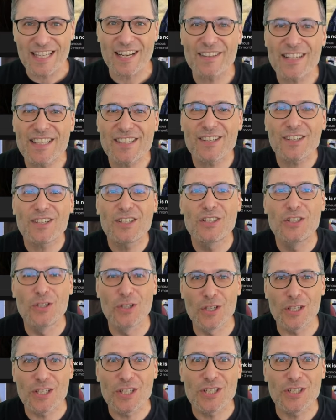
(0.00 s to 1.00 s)
Now, these are
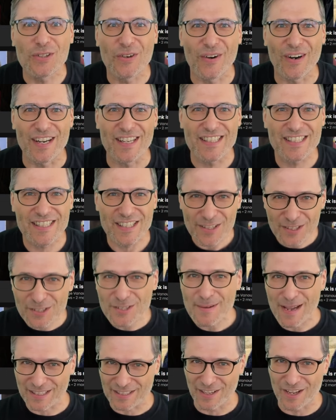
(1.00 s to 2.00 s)
good shorts. YouTube
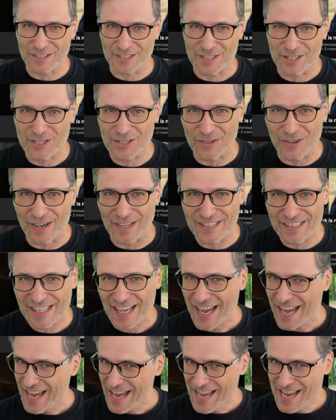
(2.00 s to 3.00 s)
has lots of shorts.
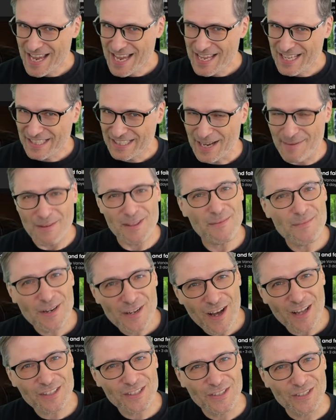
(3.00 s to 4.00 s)
Some of them are
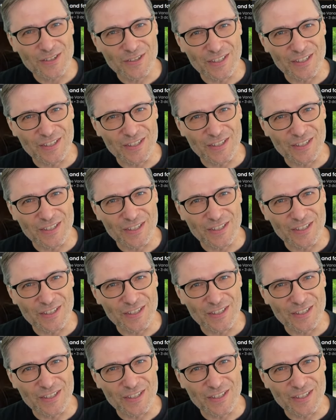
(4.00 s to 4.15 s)
not so